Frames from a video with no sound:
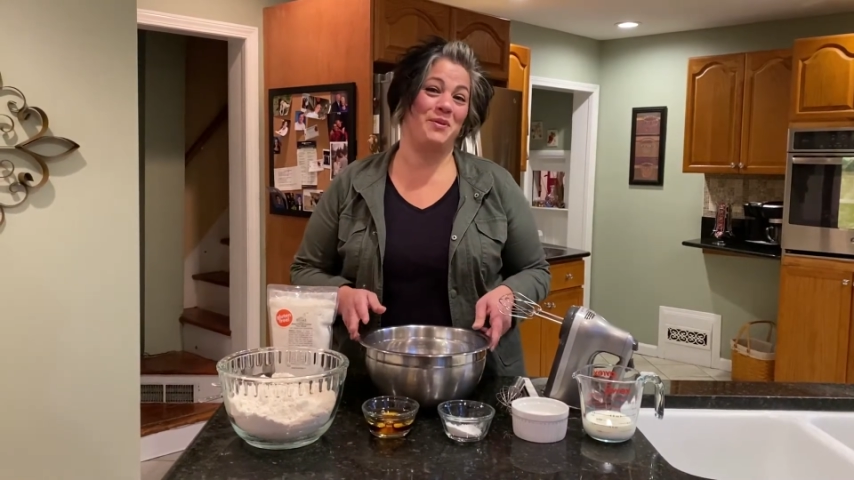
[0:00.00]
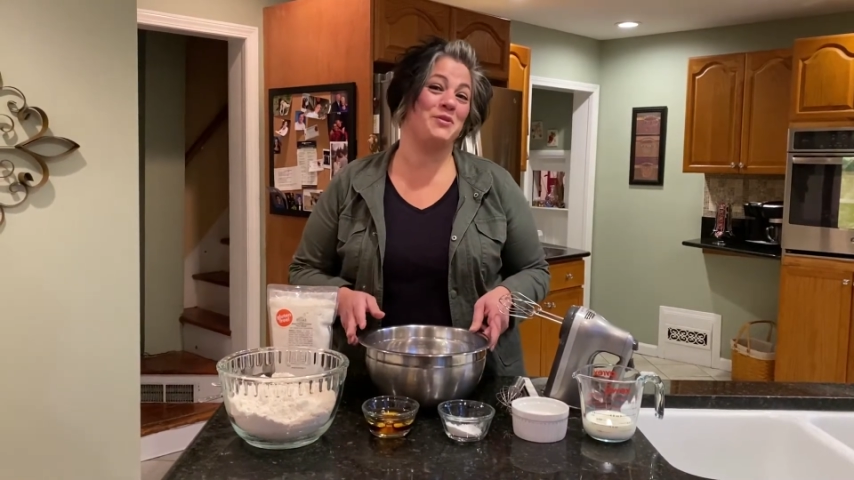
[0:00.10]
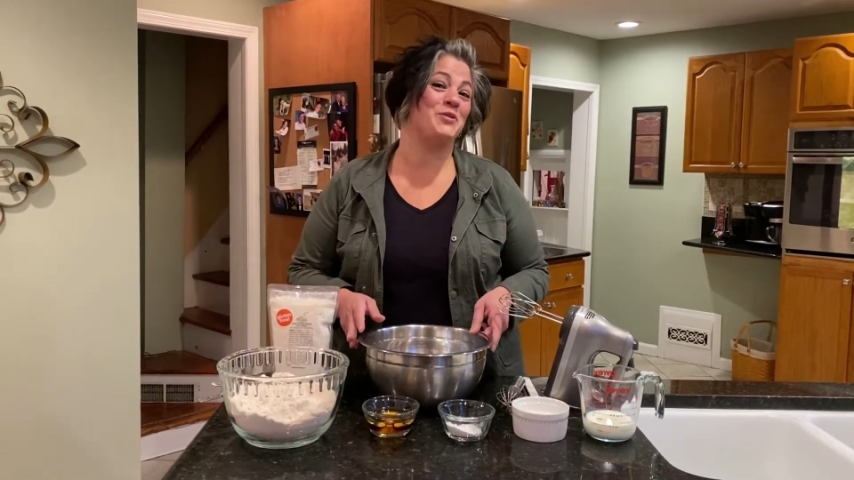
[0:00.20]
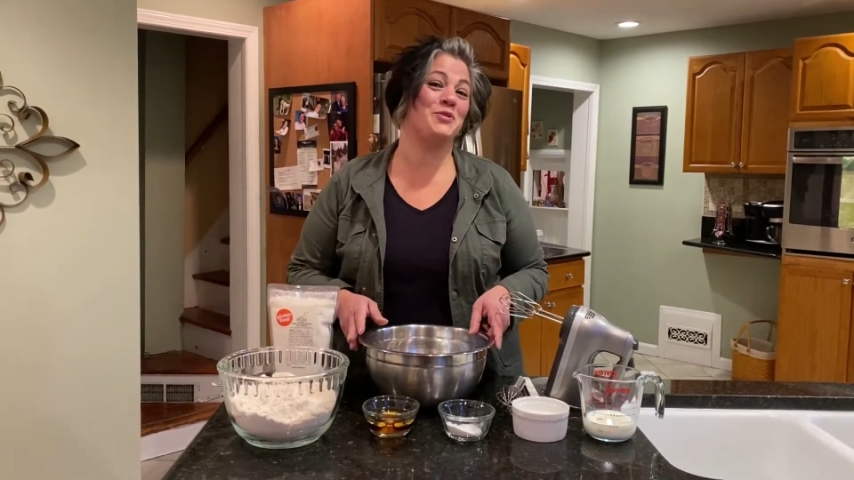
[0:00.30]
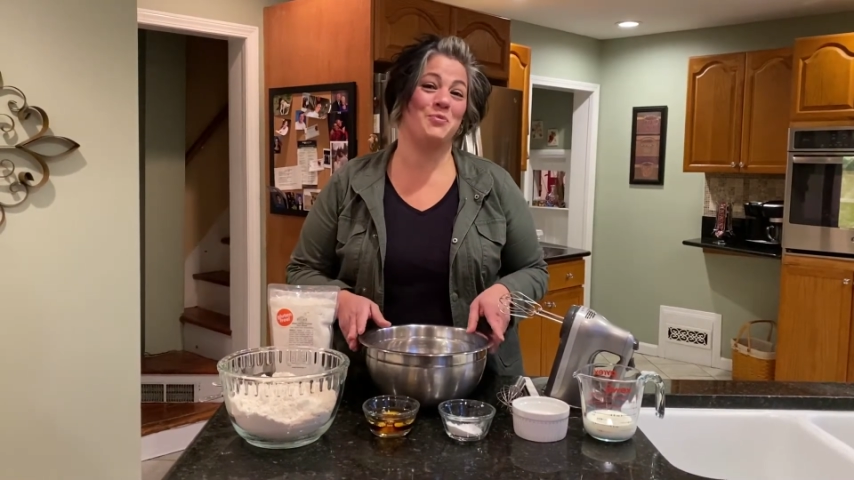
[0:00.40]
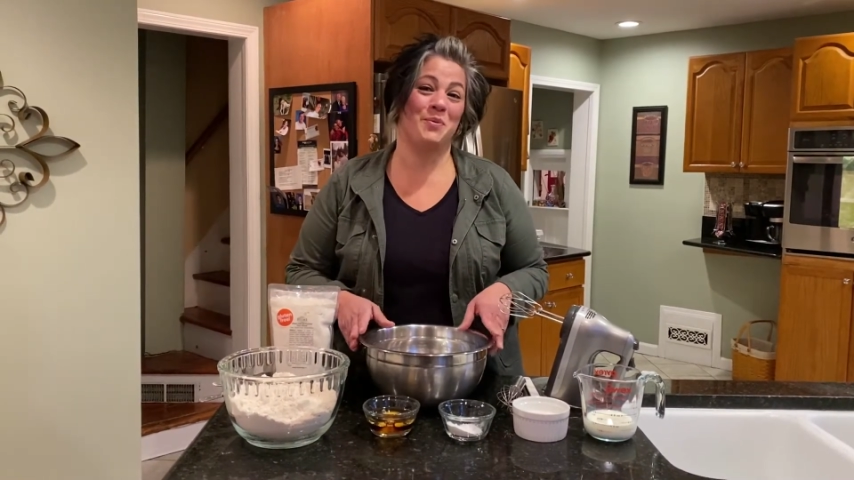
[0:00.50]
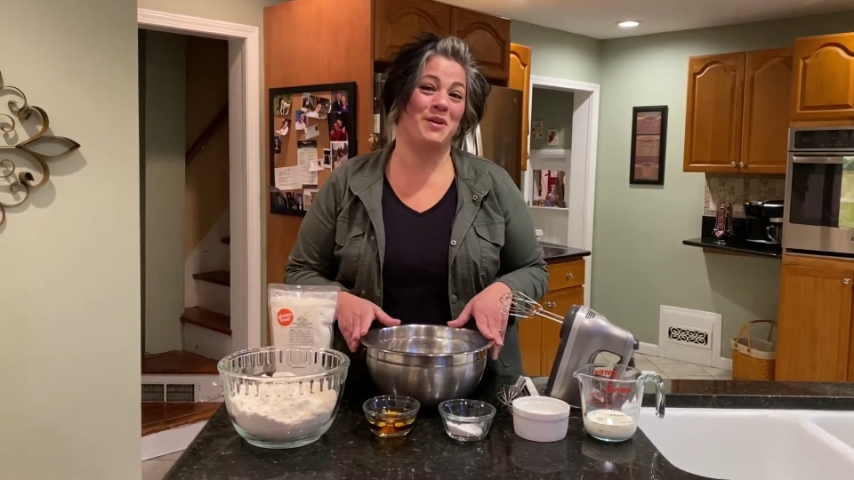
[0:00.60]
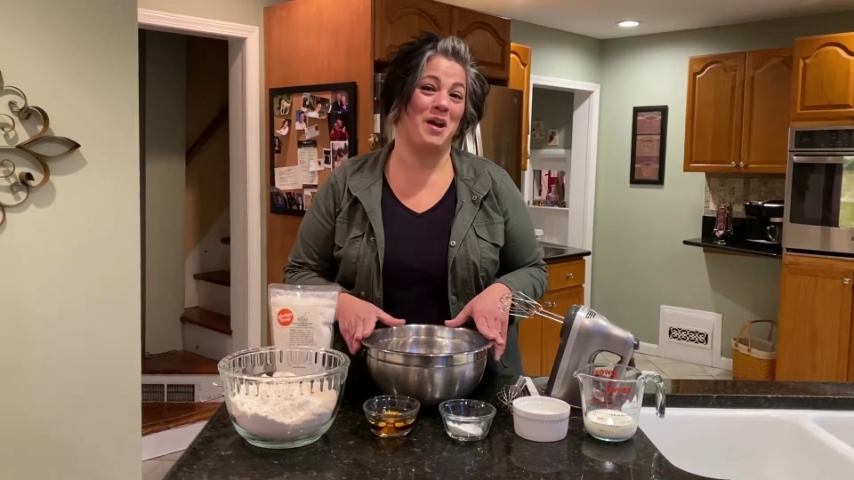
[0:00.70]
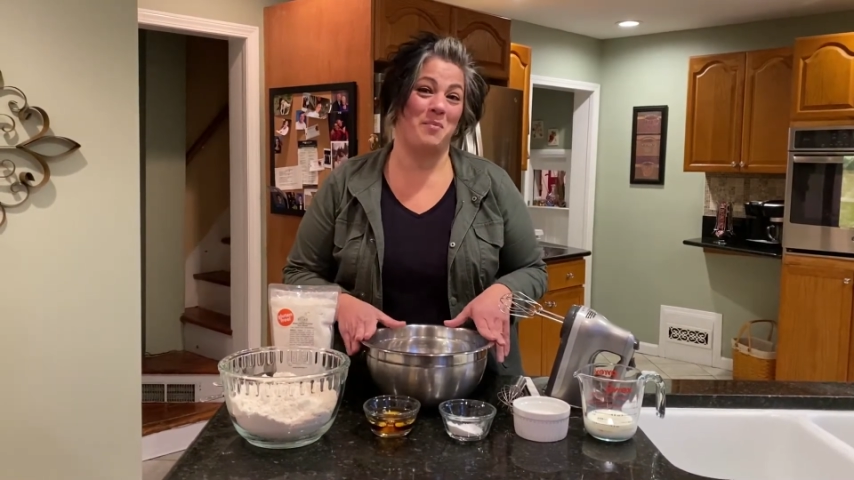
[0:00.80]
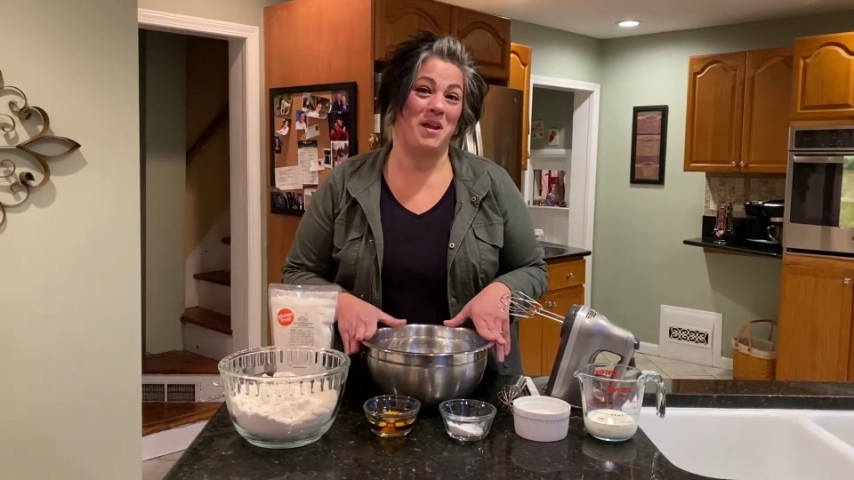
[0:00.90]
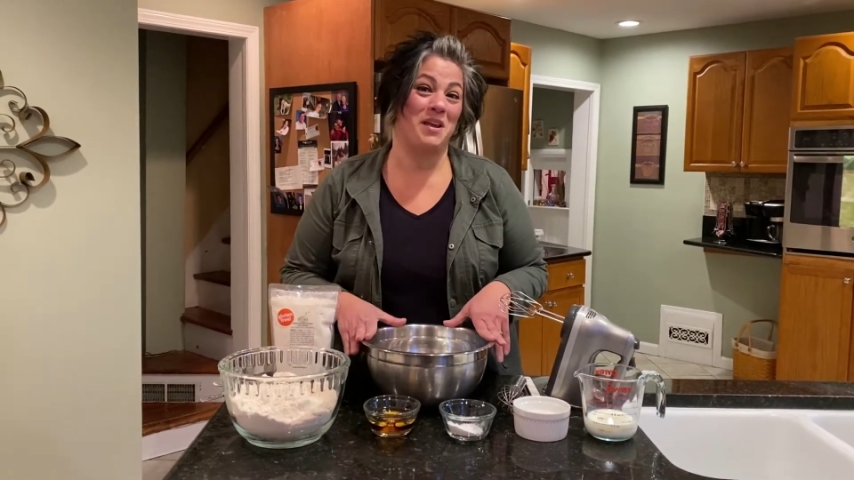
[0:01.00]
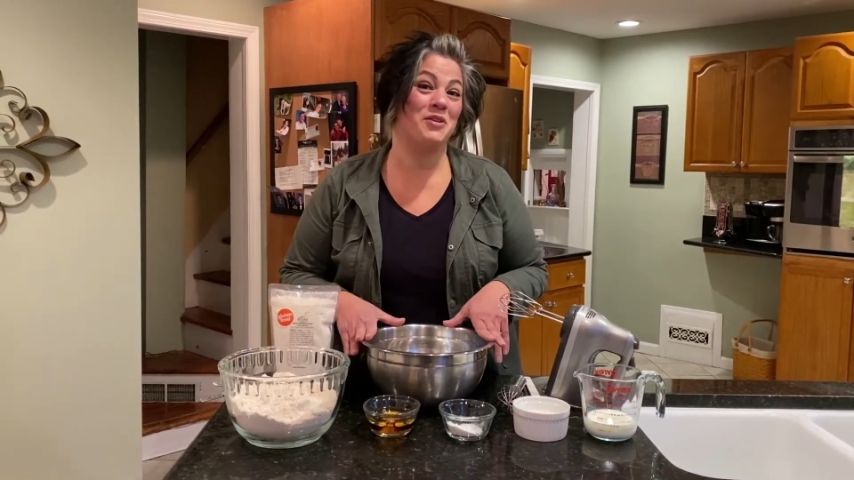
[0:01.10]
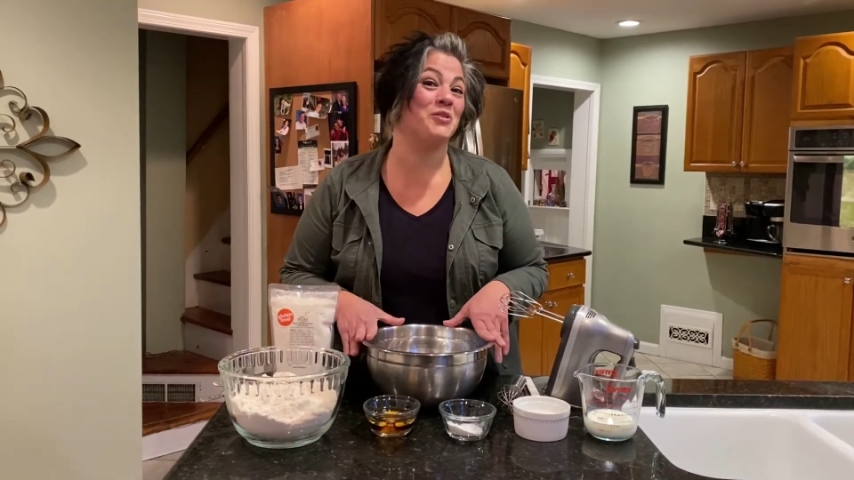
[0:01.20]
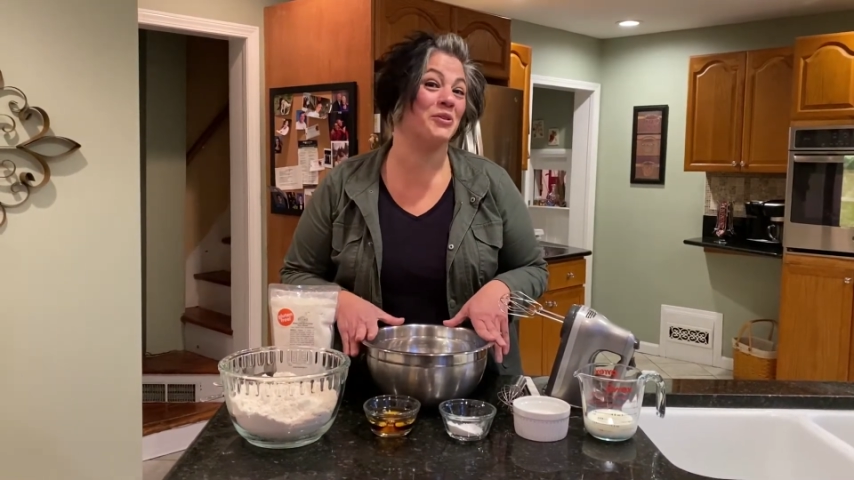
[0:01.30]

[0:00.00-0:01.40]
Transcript: and super yummy New